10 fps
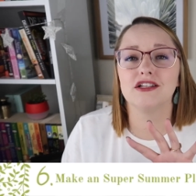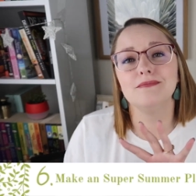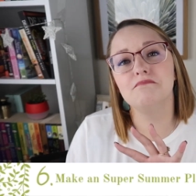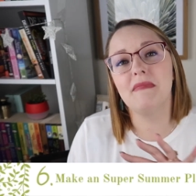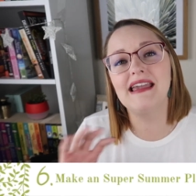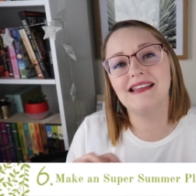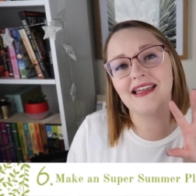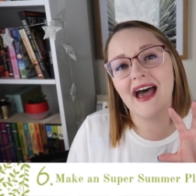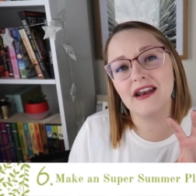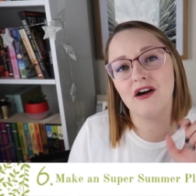make
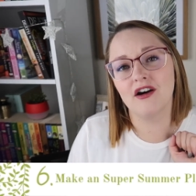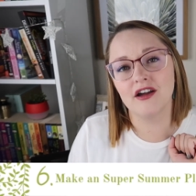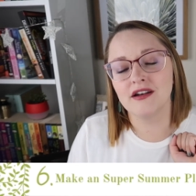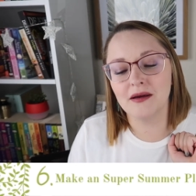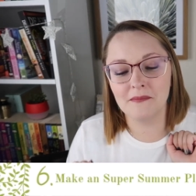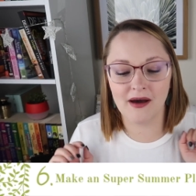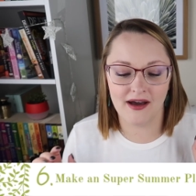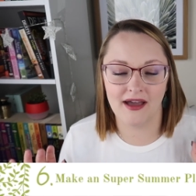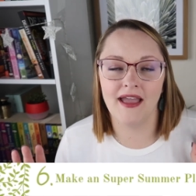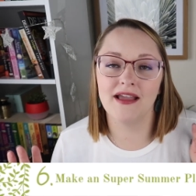that on
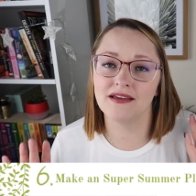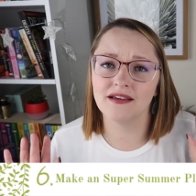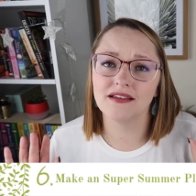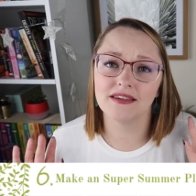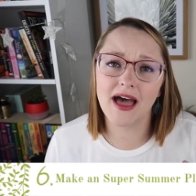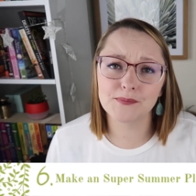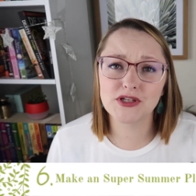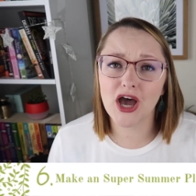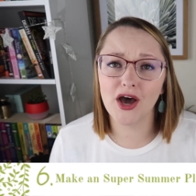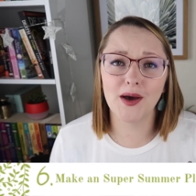my
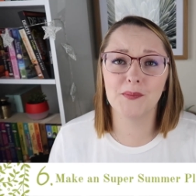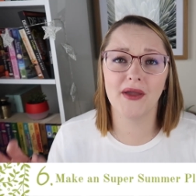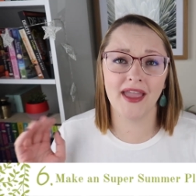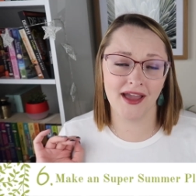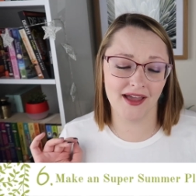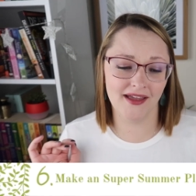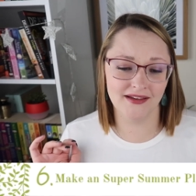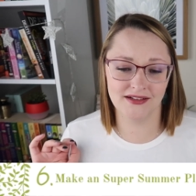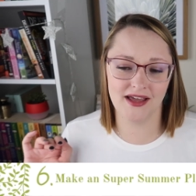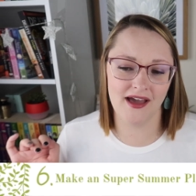laptop
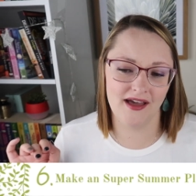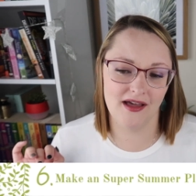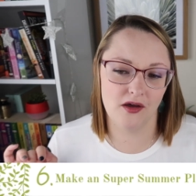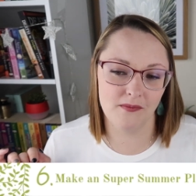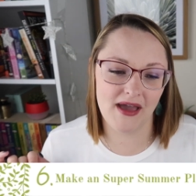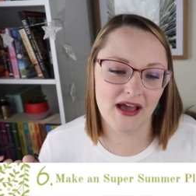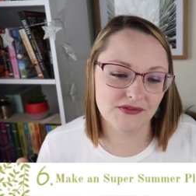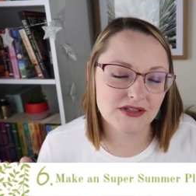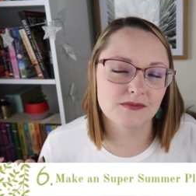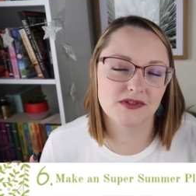and um,
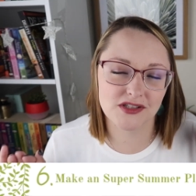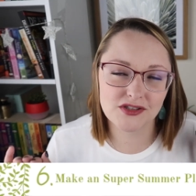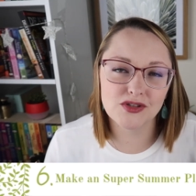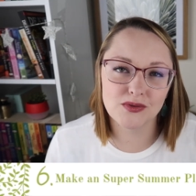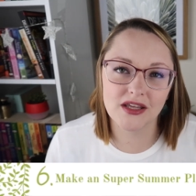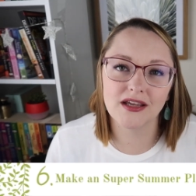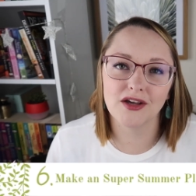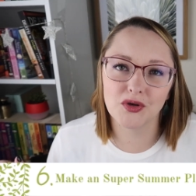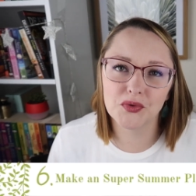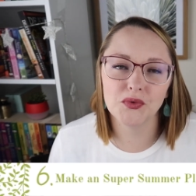have some
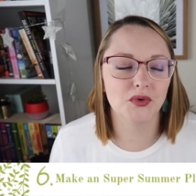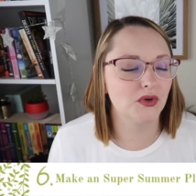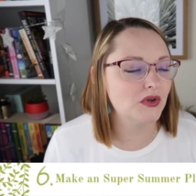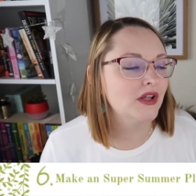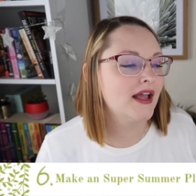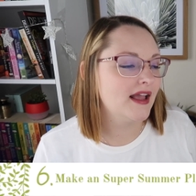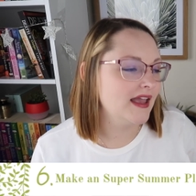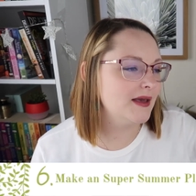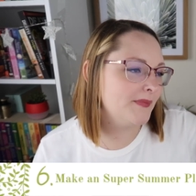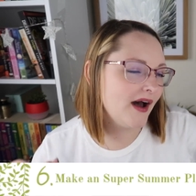soothing, cool,
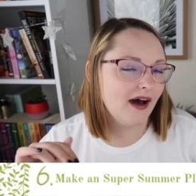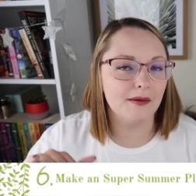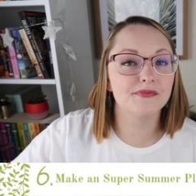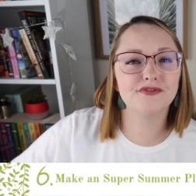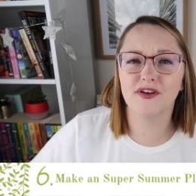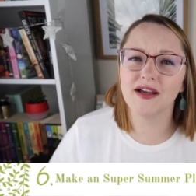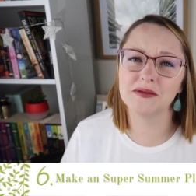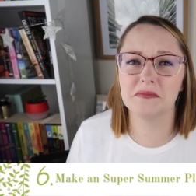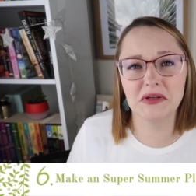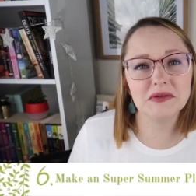hip hop,
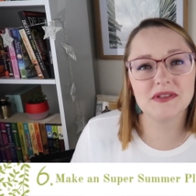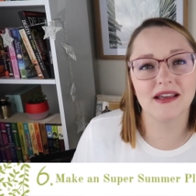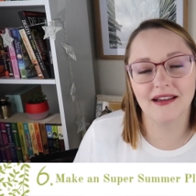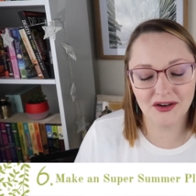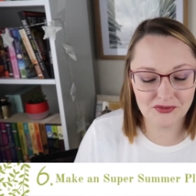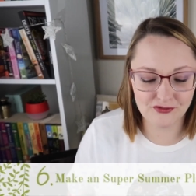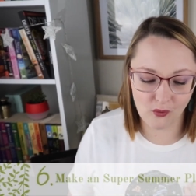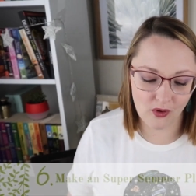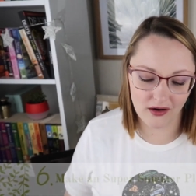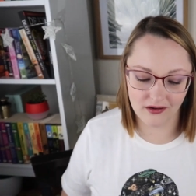fun music
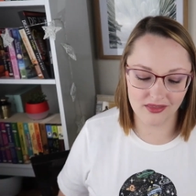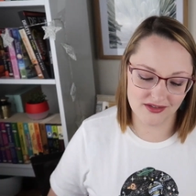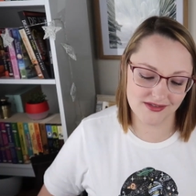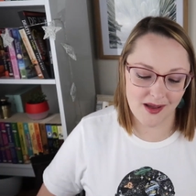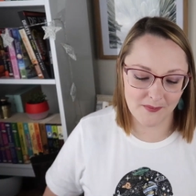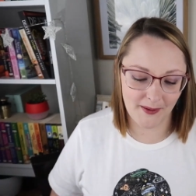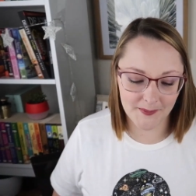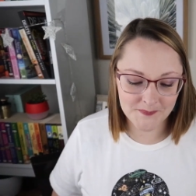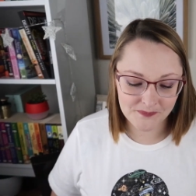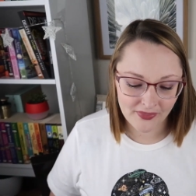for the
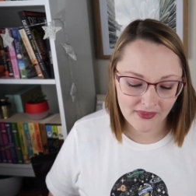summer.